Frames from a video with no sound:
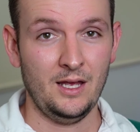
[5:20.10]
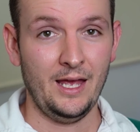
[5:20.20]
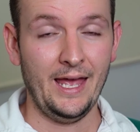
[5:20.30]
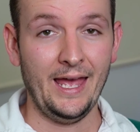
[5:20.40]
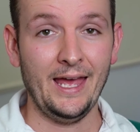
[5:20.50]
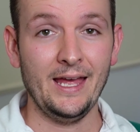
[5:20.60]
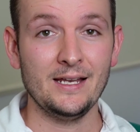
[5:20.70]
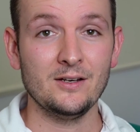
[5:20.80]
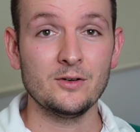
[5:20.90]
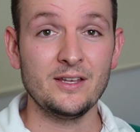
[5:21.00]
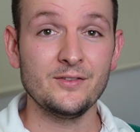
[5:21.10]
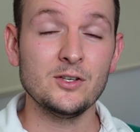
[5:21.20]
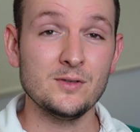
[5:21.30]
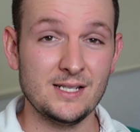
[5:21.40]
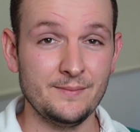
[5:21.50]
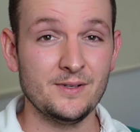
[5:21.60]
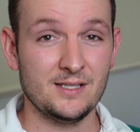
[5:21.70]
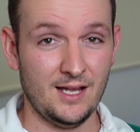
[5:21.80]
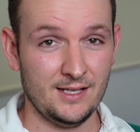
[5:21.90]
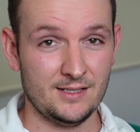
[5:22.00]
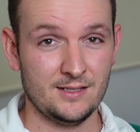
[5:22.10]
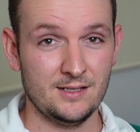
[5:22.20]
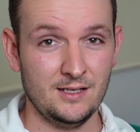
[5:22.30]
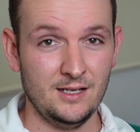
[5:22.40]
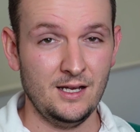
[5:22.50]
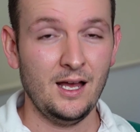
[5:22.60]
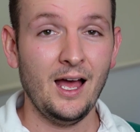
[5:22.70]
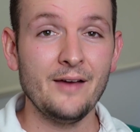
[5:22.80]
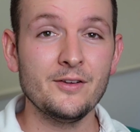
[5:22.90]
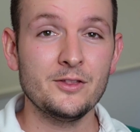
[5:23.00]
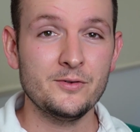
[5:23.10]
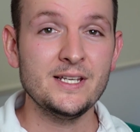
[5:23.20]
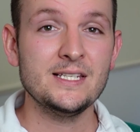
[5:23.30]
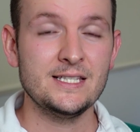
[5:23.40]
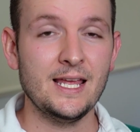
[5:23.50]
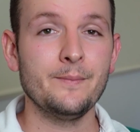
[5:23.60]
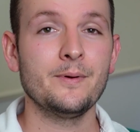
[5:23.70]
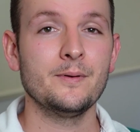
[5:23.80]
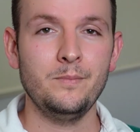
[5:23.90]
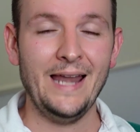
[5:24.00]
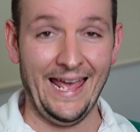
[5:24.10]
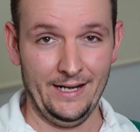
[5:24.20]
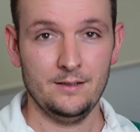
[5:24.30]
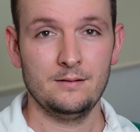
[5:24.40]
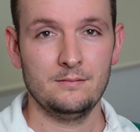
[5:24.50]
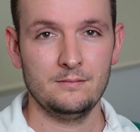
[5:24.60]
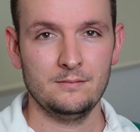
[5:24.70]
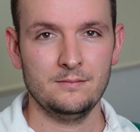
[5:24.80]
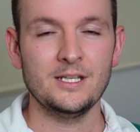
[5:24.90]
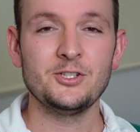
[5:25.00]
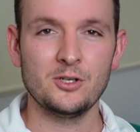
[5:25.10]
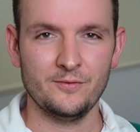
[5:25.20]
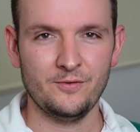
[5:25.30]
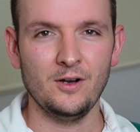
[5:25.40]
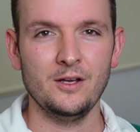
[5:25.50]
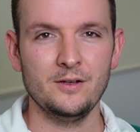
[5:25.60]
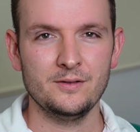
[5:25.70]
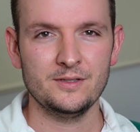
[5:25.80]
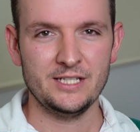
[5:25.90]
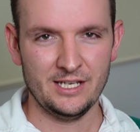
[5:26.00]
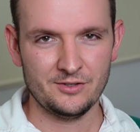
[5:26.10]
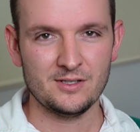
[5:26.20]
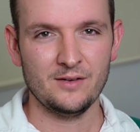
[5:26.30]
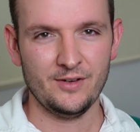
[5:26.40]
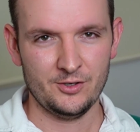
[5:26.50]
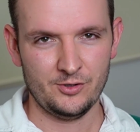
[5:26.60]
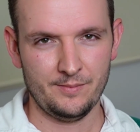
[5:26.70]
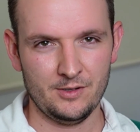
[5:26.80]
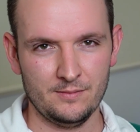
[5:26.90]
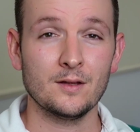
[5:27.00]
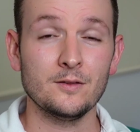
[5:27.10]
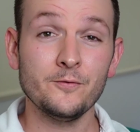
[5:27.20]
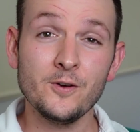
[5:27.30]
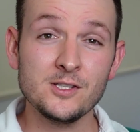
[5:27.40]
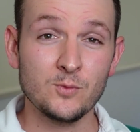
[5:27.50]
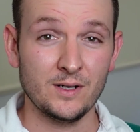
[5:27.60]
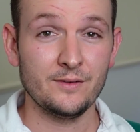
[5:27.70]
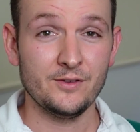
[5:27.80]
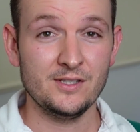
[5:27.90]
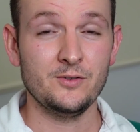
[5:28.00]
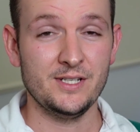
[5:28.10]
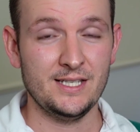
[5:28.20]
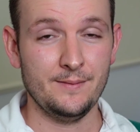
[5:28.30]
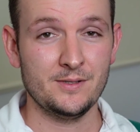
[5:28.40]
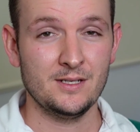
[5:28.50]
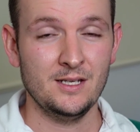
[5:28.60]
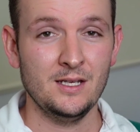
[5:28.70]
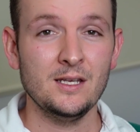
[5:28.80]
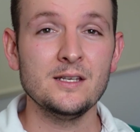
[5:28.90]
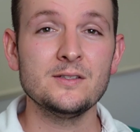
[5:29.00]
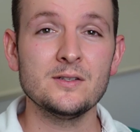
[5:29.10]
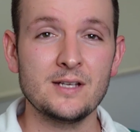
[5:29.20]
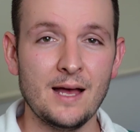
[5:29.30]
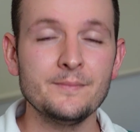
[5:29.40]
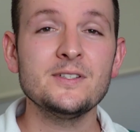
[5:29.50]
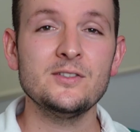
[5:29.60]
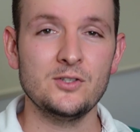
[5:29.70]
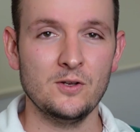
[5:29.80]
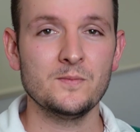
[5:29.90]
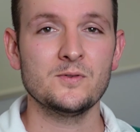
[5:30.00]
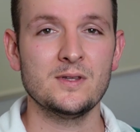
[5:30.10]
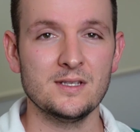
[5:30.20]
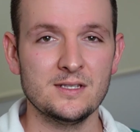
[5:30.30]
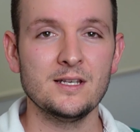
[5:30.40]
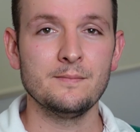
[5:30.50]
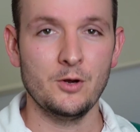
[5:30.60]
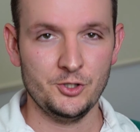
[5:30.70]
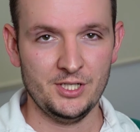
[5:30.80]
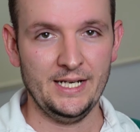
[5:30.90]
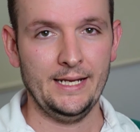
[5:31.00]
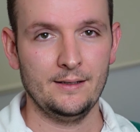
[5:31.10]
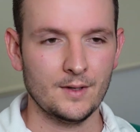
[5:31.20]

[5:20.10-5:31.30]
and are giving you sleepless nights, I have a 3-step plan that you can follow to get yourself out of trouble. The first one of these 3 steps is to come to terms with this emotionally.